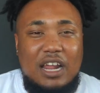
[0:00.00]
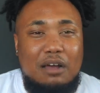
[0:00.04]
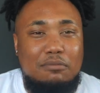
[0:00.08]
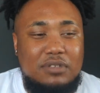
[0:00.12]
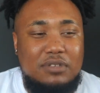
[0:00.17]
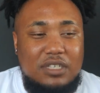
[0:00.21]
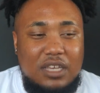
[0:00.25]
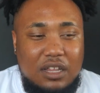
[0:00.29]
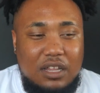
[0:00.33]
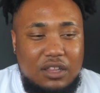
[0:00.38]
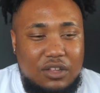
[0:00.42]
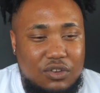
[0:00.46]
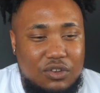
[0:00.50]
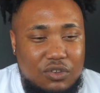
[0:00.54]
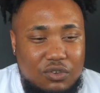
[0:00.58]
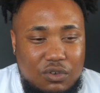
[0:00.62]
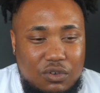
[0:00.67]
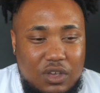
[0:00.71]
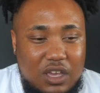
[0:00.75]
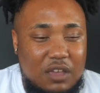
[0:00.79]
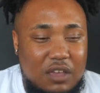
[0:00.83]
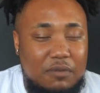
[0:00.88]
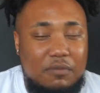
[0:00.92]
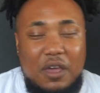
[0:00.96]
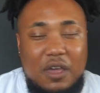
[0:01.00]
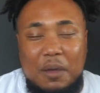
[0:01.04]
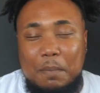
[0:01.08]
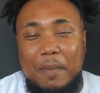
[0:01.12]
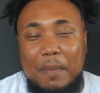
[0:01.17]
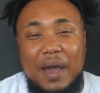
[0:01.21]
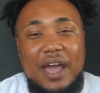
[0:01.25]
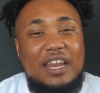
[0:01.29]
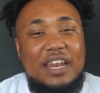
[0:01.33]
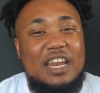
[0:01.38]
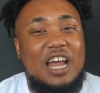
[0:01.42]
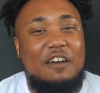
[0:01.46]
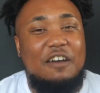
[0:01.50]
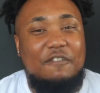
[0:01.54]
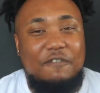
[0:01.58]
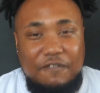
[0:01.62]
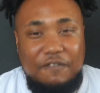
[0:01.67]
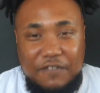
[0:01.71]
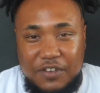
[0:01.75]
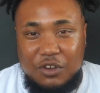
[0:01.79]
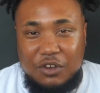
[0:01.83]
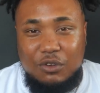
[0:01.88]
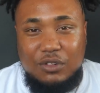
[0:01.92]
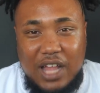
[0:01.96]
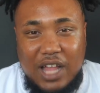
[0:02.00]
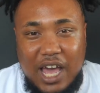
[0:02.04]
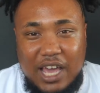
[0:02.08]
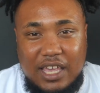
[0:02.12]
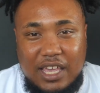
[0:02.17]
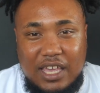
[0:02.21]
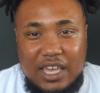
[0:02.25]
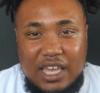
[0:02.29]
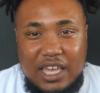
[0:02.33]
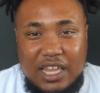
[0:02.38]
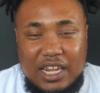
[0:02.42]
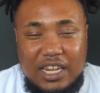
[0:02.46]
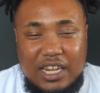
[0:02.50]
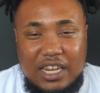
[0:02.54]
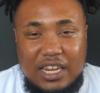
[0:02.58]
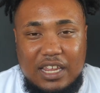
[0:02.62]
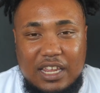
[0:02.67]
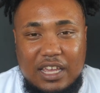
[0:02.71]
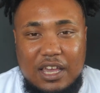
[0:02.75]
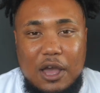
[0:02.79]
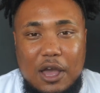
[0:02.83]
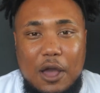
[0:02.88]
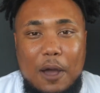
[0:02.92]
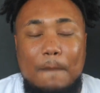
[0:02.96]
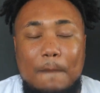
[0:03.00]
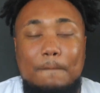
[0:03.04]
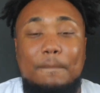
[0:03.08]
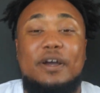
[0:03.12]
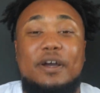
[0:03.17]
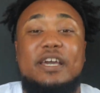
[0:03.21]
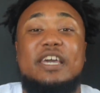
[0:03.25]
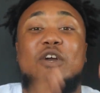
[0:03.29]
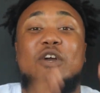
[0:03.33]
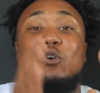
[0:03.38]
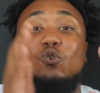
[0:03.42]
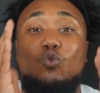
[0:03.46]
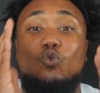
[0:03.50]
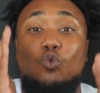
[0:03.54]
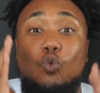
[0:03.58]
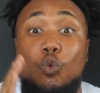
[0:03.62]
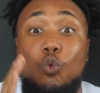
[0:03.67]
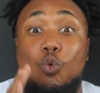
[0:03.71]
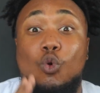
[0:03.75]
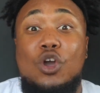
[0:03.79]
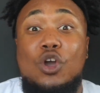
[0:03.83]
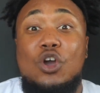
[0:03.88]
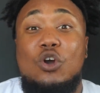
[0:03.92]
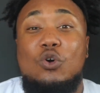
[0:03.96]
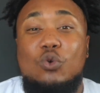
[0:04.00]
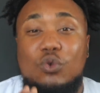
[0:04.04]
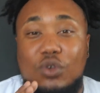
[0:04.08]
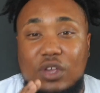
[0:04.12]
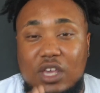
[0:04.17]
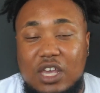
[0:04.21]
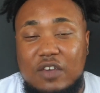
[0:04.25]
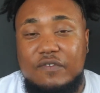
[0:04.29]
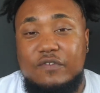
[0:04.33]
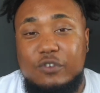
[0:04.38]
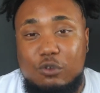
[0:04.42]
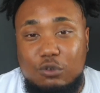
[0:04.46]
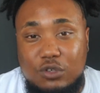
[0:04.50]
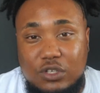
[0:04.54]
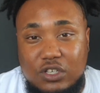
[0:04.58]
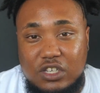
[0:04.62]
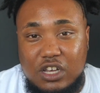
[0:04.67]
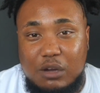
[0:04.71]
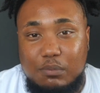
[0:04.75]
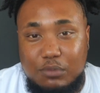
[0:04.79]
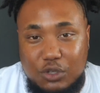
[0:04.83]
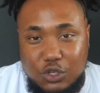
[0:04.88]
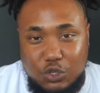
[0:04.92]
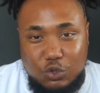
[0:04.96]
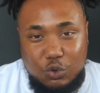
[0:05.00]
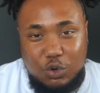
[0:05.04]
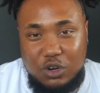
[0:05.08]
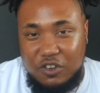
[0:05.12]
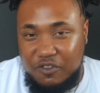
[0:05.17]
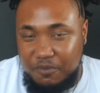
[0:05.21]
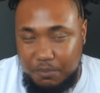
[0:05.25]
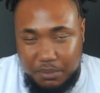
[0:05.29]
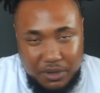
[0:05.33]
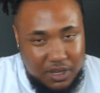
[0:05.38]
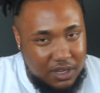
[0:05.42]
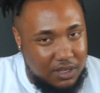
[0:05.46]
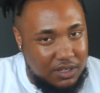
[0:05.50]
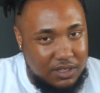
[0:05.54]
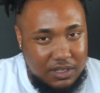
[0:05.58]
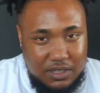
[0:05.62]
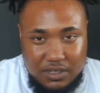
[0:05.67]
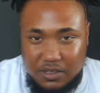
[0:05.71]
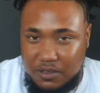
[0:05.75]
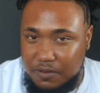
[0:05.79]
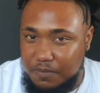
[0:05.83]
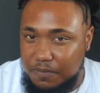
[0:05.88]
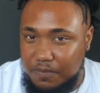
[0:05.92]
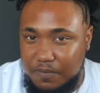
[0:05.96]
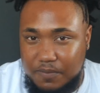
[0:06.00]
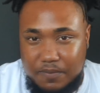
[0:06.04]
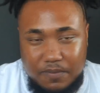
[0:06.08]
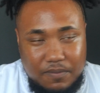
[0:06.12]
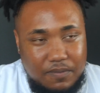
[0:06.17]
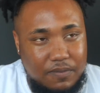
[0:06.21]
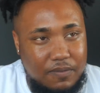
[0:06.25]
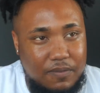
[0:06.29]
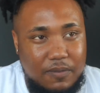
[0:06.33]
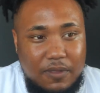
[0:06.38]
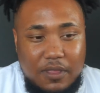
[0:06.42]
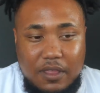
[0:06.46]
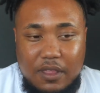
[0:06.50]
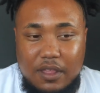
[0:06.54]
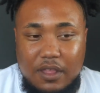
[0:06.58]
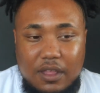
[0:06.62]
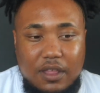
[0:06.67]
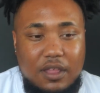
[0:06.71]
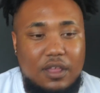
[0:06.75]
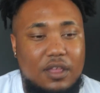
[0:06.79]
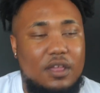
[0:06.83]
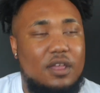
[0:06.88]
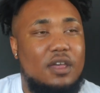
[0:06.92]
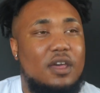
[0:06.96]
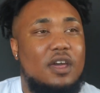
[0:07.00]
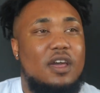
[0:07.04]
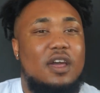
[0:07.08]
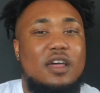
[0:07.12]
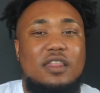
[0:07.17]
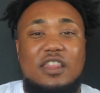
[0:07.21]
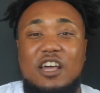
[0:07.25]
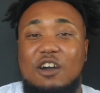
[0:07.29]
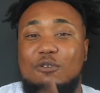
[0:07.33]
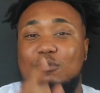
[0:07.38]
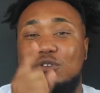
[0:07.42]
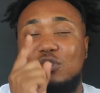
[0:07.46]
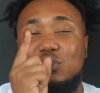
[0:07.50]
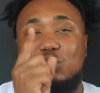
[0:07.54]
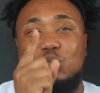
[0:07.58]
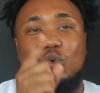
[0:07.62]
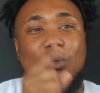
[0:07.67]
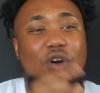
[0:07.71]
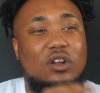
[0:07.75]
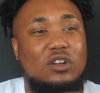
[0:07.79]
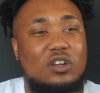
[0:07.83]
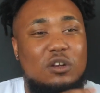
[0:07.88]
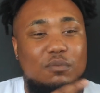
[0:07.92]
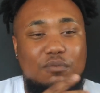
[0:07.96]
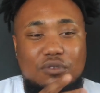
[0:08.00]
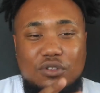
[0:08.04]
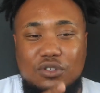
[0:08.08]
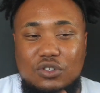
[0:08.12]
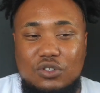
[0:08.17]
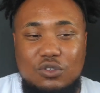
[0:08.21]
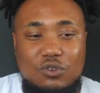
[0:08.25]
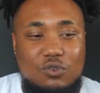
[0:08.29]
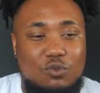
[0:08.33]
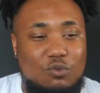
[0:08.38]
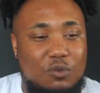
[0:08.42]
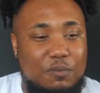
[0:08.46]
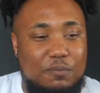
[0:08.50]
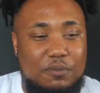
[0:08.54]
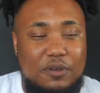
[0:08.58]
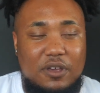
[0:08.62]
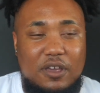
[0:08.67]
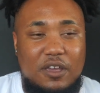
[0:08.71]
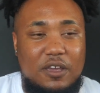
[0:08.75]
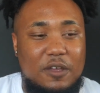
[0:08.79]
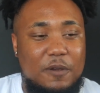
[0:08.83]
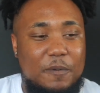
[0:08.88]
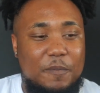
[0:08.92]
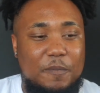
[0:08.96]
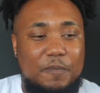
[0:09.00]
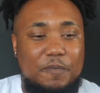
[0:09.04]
I'm telling you, it might not feel like it, but it will give you some sort of peace. That was one. Number two would be,